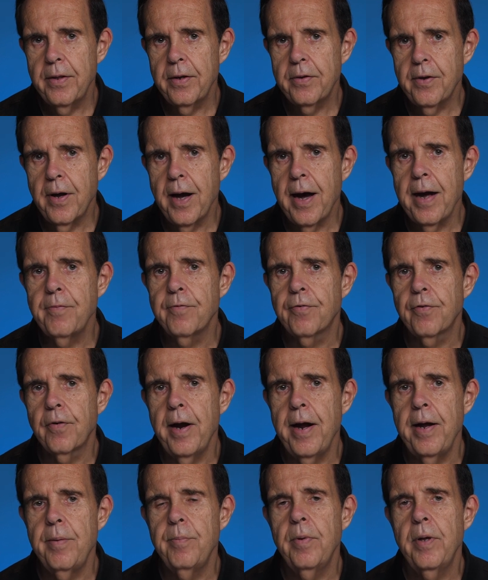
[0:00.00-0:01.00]
time
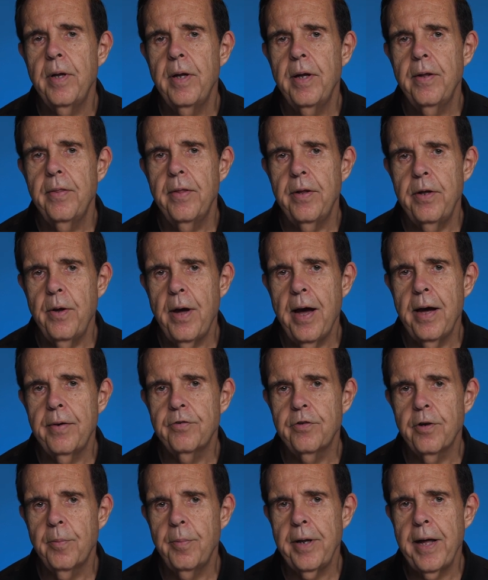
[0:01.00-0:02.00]
frame that you
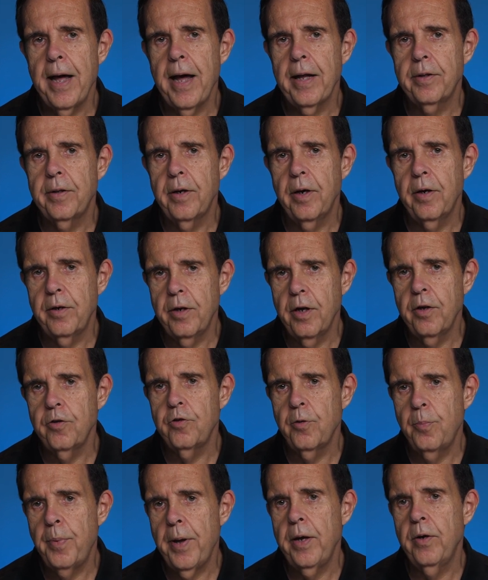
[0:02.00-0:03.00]
have somebody out there does
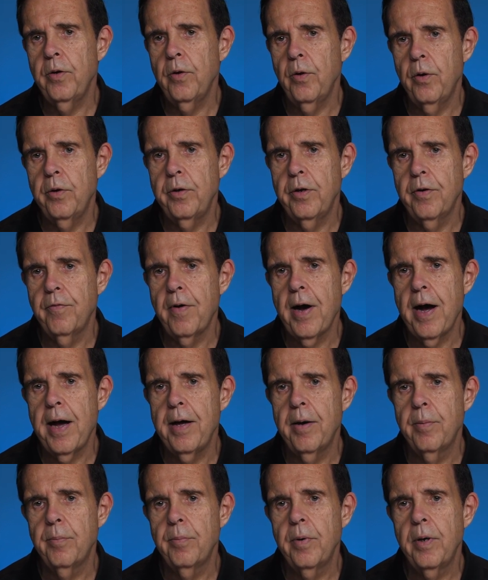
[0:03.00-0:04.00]
depend on your
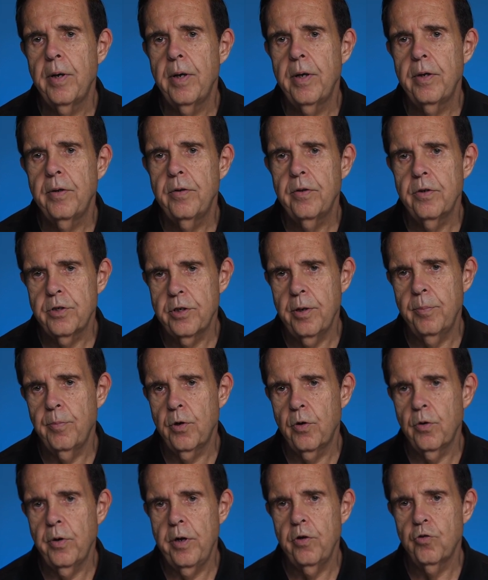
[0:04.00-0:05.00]
volume to some
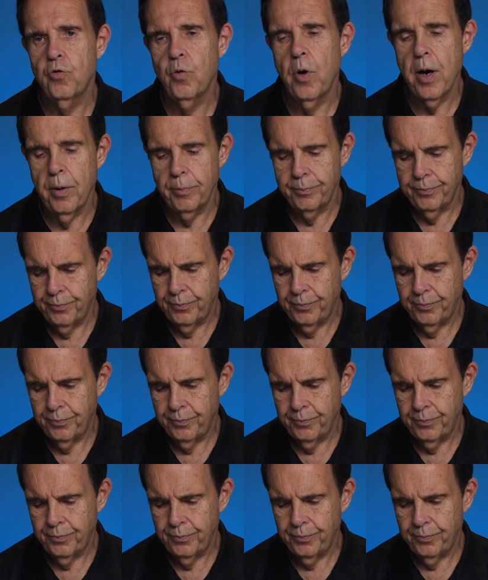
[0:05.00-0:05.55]
degree as well.